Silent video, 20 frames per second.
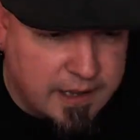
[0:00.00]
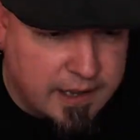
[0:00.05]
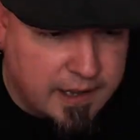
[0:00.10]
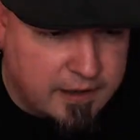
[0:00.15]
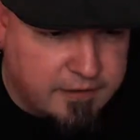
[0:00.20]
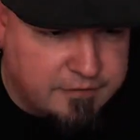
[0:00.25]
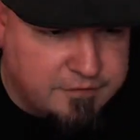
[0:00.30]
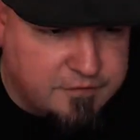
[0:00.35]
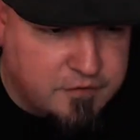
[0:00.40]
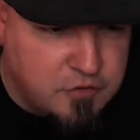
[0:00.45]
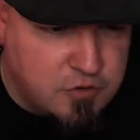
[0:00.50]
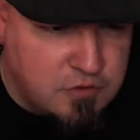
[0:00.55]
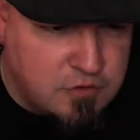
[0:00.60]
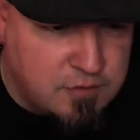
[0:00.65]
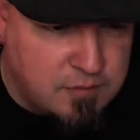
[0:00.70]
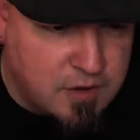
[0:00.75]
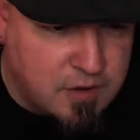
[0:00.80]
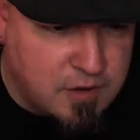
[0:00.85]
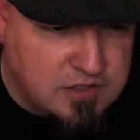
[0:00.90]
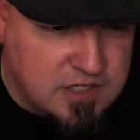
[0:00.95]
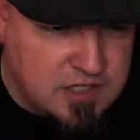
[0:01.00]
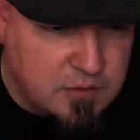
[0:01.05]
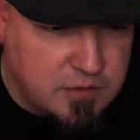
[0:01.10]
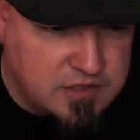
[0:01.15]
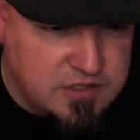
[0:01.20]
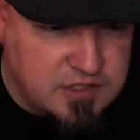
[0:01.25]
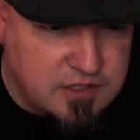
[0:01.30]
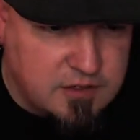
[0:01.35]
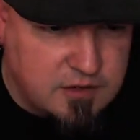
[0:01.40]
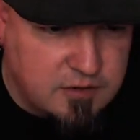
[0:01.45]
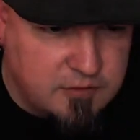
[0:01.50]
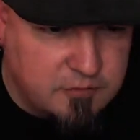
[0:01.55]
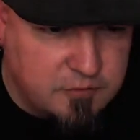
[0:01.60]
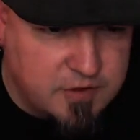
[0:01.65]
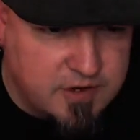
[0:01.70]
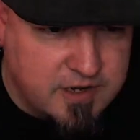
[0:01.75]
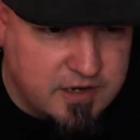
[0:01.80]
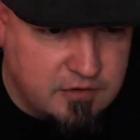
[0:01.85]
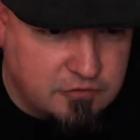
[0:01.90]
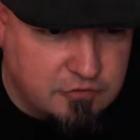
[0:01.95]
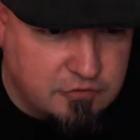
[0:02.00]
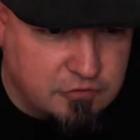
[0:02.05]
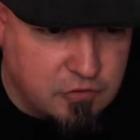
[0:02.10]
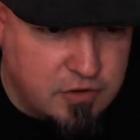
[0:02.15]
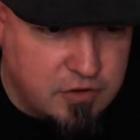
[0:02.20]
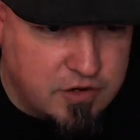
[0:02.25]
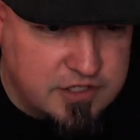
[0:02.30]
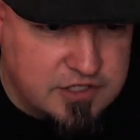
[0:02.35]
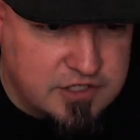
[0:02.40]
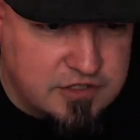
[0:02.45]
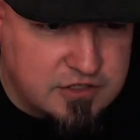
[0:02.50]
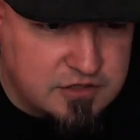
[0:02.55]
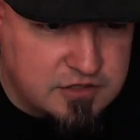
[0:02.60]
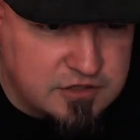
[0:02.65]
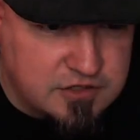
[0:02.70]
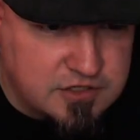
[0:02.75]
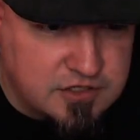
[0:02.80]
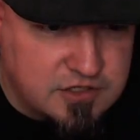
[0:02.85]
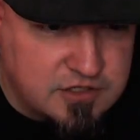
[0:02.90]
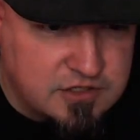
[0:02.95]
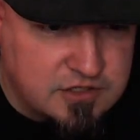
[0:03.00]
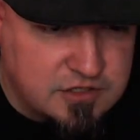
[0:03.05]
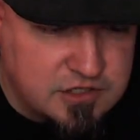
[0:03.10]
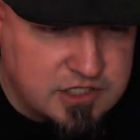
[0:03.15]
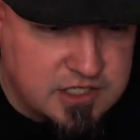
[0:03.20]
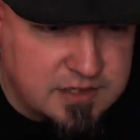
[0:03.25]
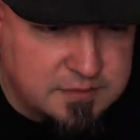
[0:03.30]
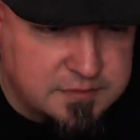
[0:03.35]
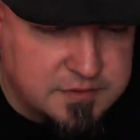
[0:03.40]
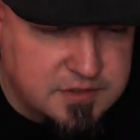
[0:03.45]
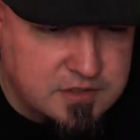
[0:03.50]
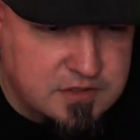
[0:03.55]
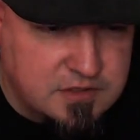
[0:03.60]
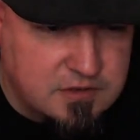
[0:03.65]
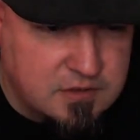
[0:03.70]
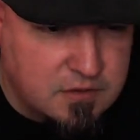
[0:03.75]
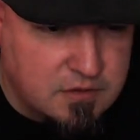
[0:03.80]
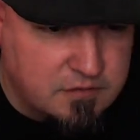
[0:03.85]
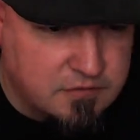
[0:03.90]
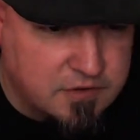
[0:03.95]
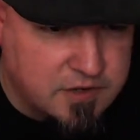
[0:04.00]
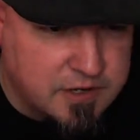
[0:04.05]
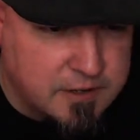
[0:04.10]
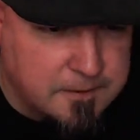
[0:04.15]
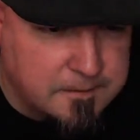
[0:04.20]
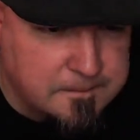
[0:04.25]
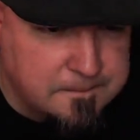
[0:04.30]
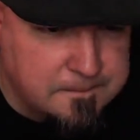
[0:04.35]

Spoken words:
Fu Marsky wants to know if we get Roysters chips over here.